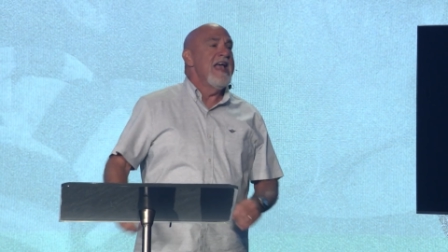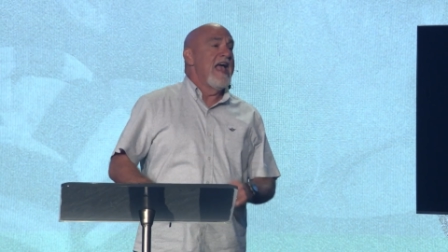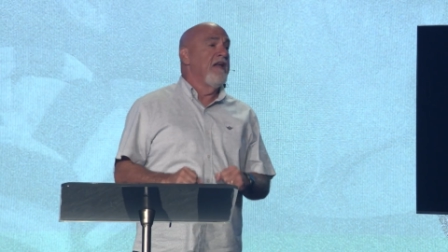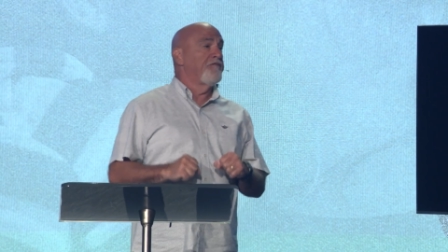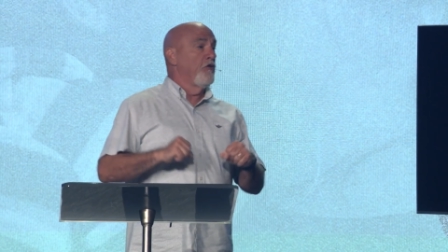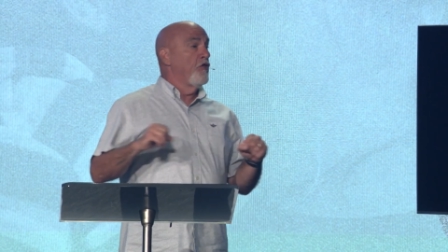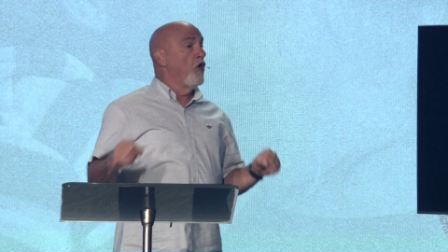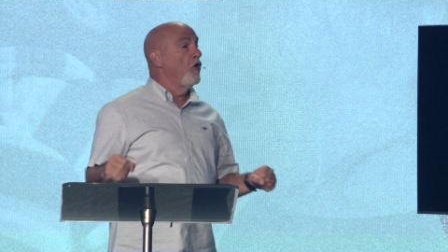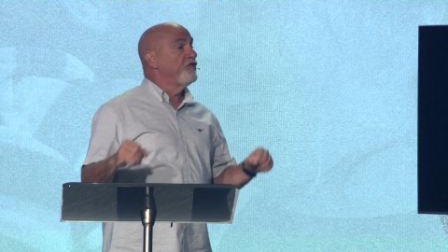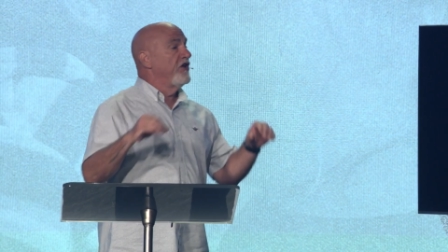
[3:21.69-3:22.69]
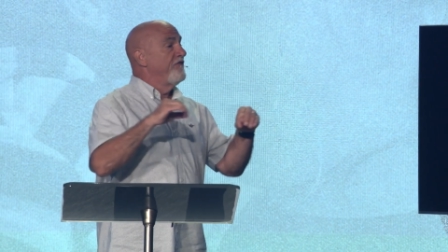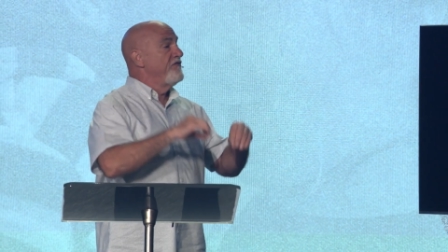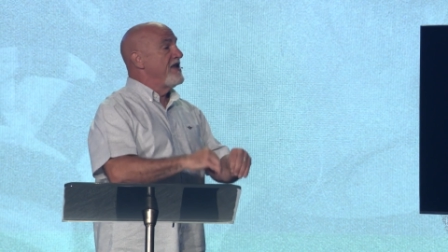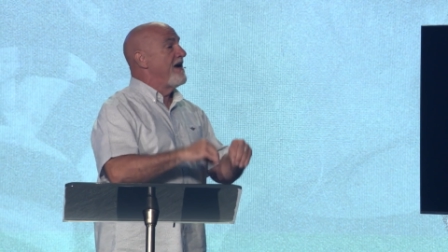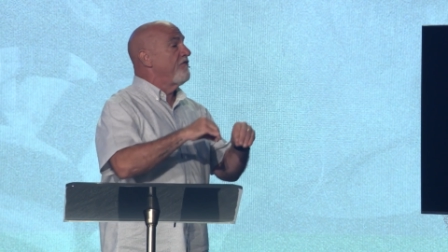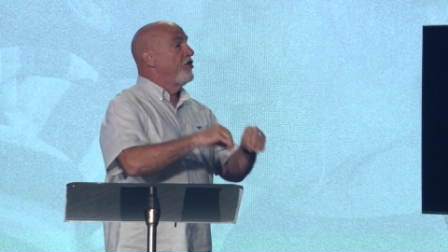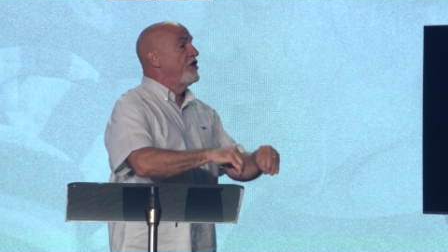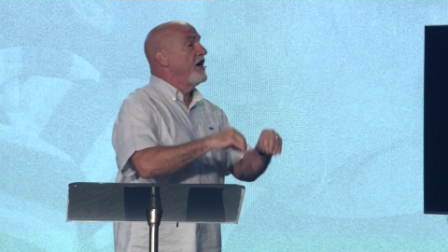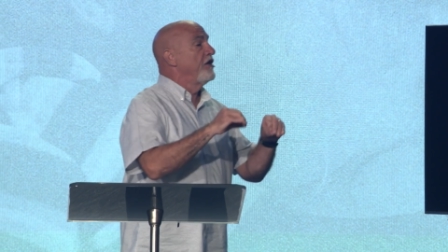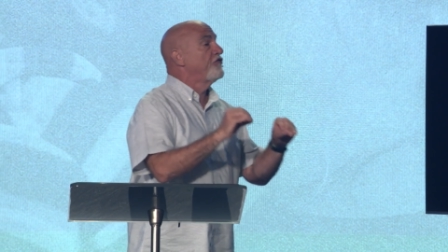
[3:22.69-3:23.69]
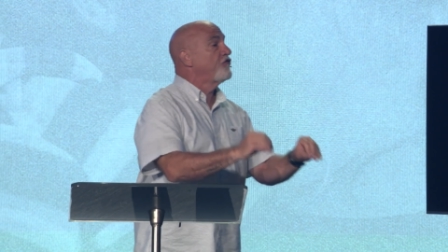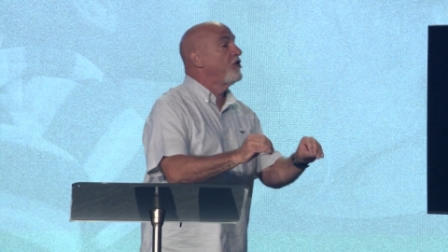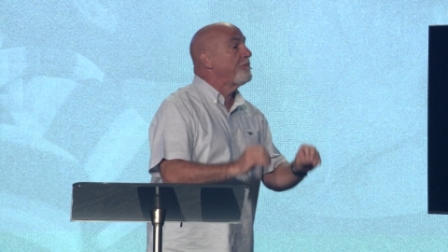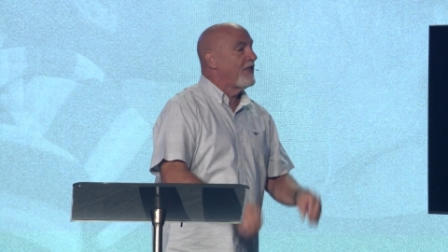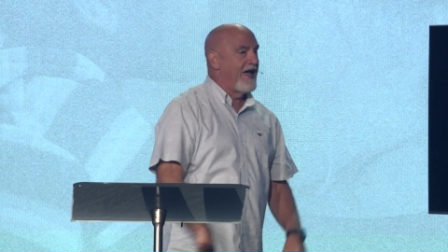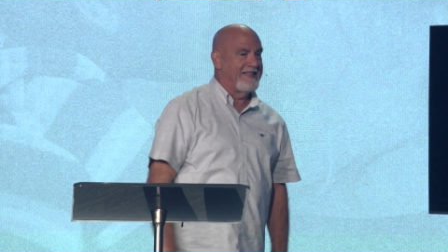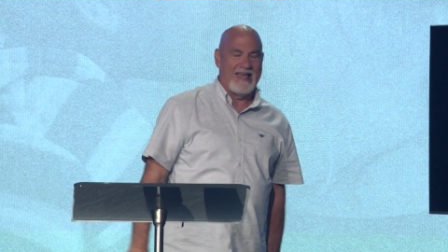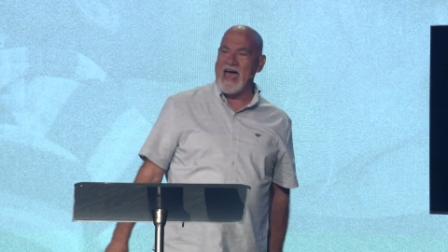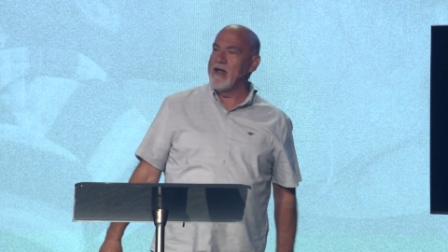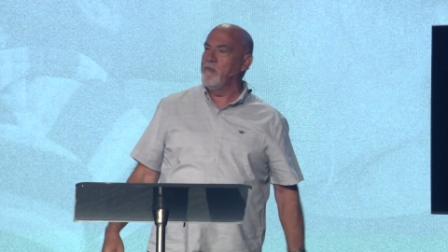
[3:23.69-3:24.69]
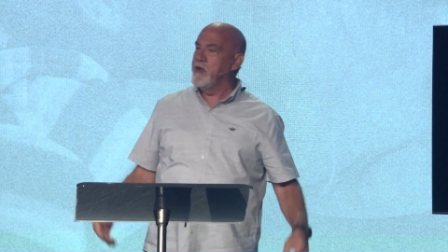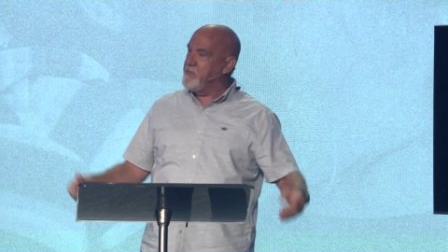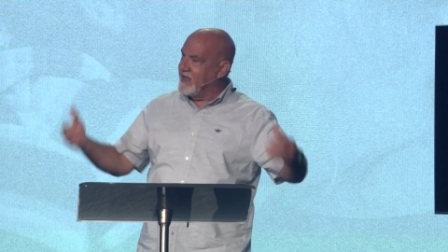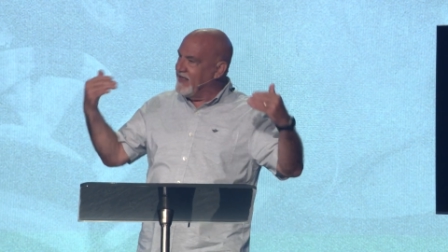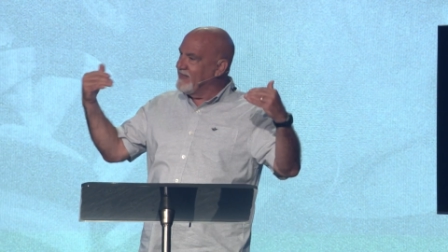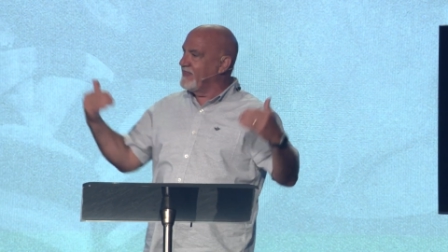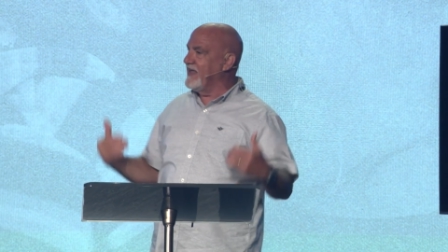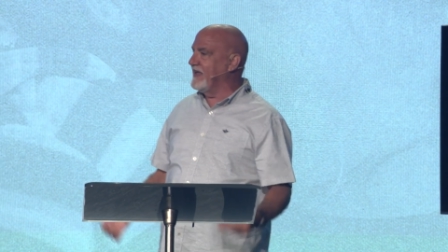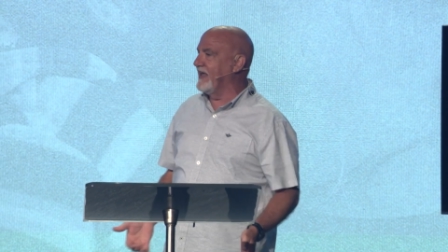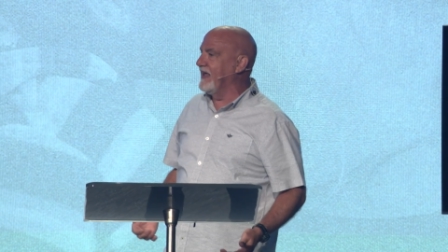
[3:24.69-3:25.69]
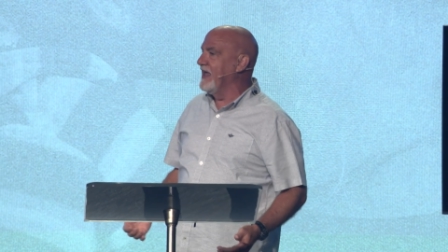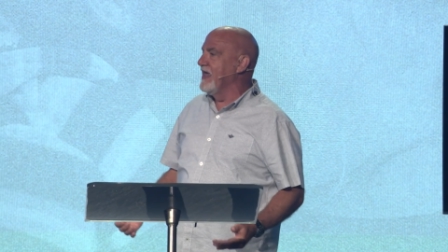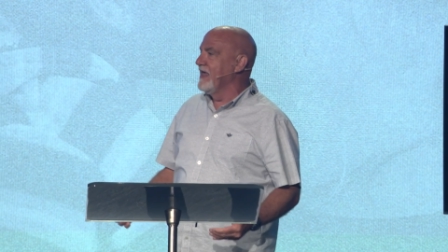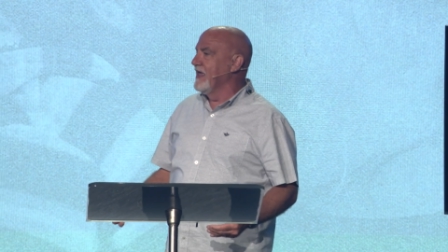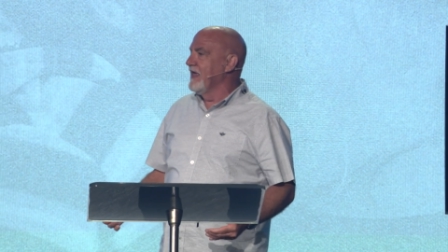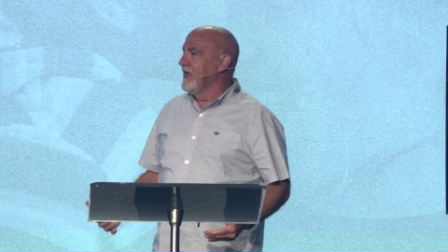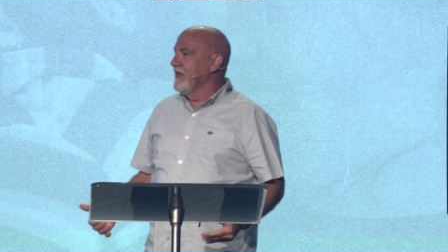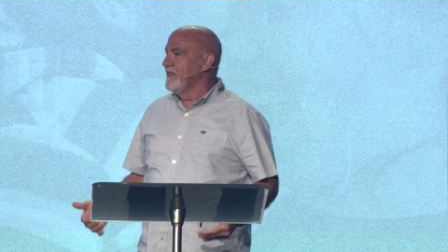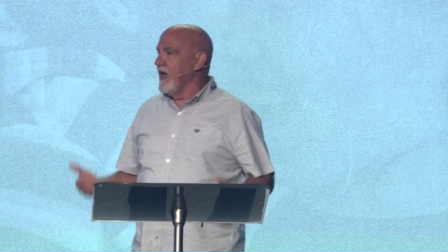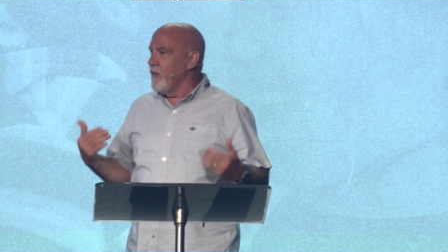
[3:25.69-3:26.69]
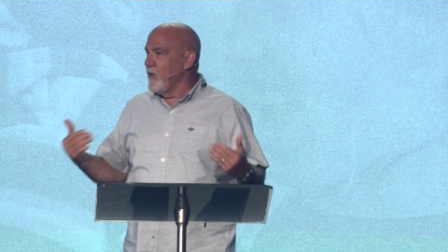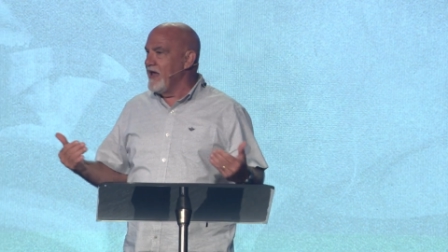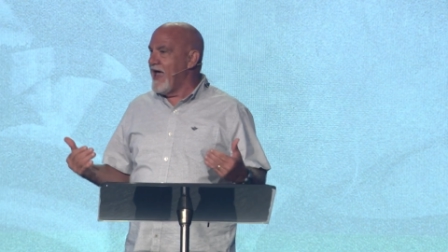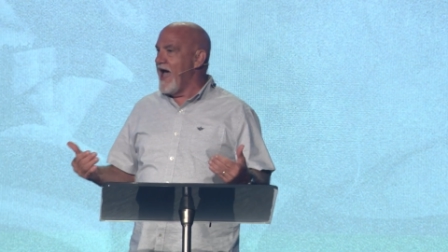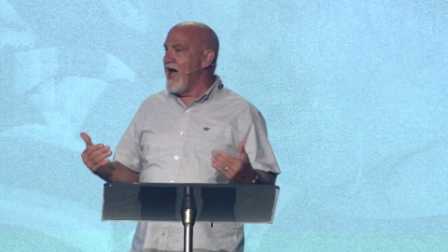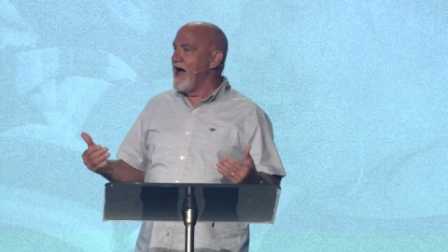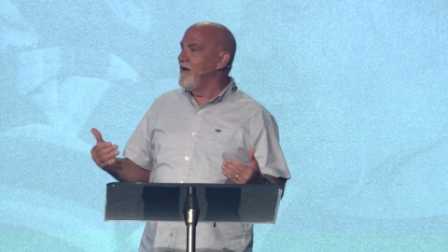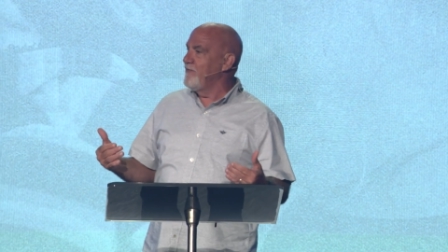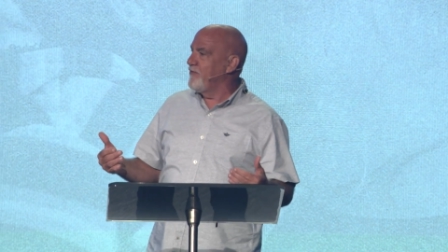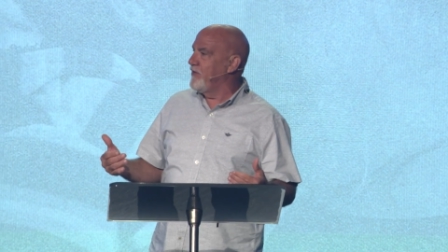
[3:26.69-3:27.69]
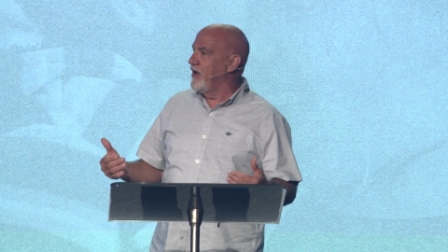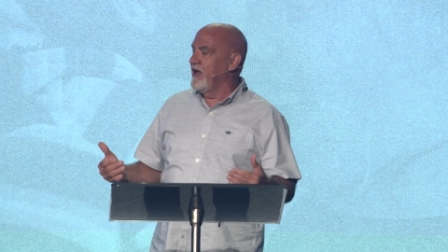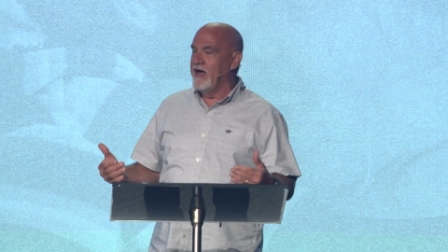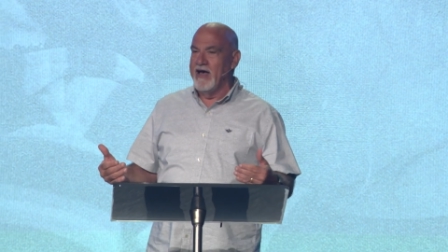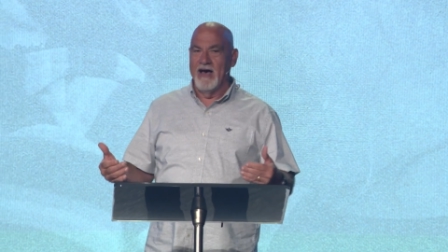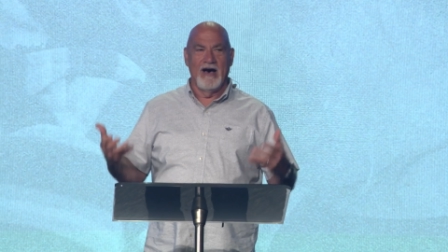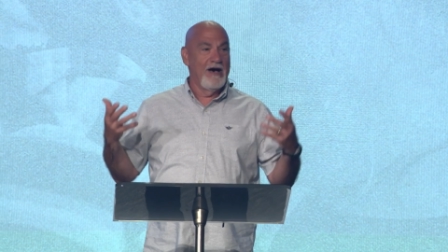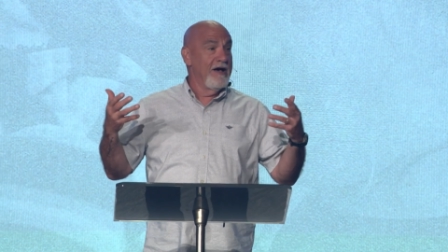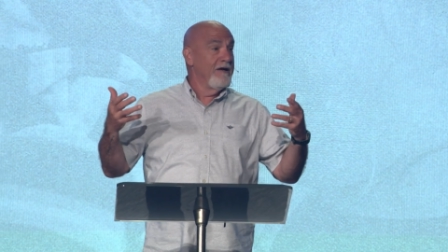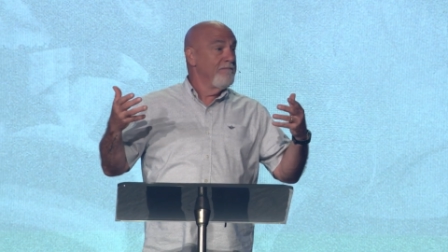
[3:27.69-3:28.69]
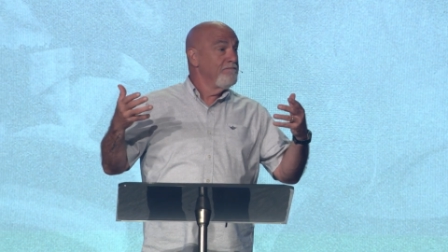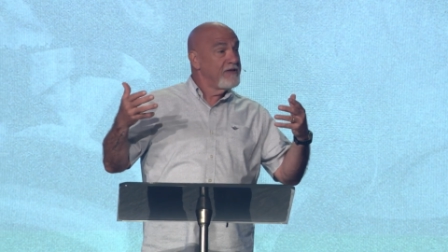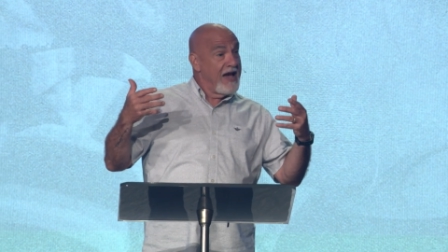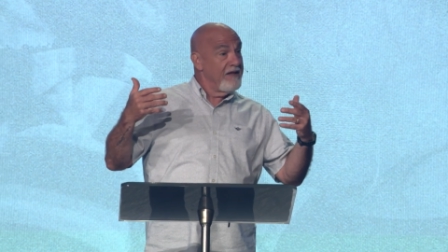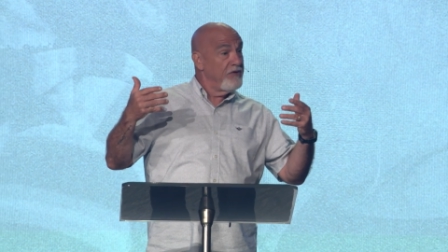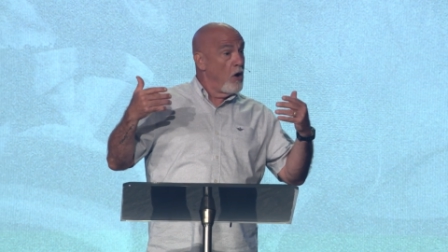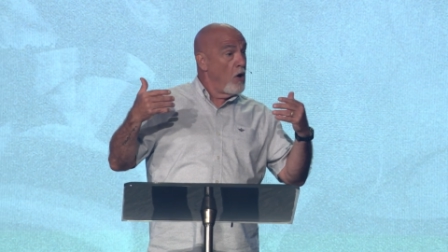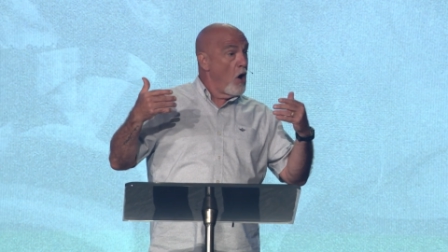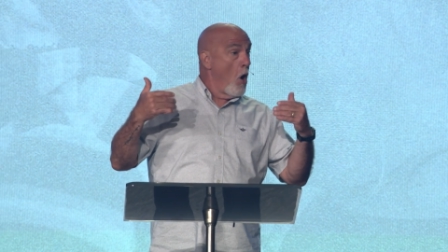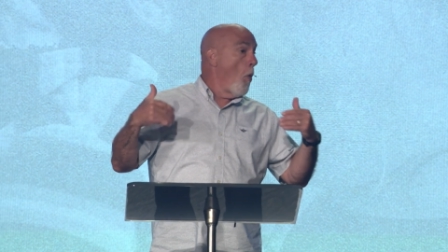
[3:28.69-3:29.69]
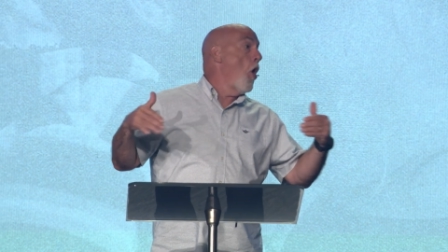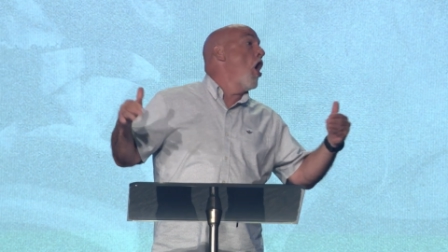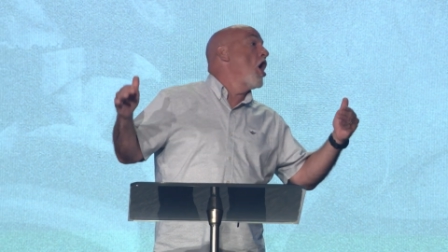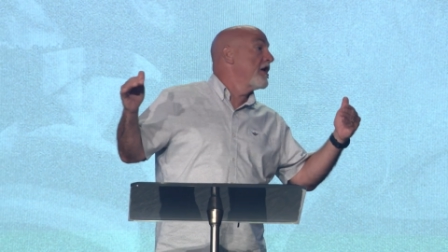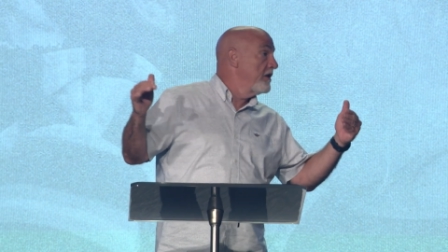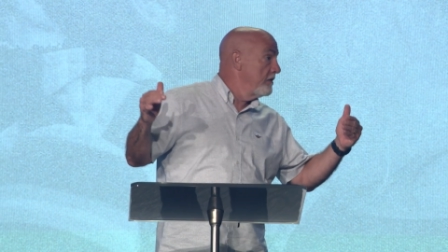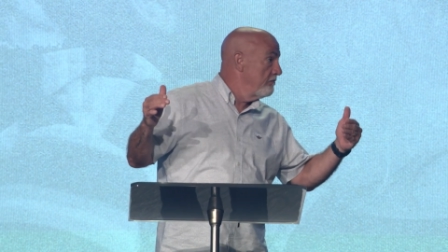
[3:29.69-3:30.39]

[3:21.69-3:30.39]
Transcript: And for those that have never done a trip like that, we begin thinking that we have a, kind of a, a walk.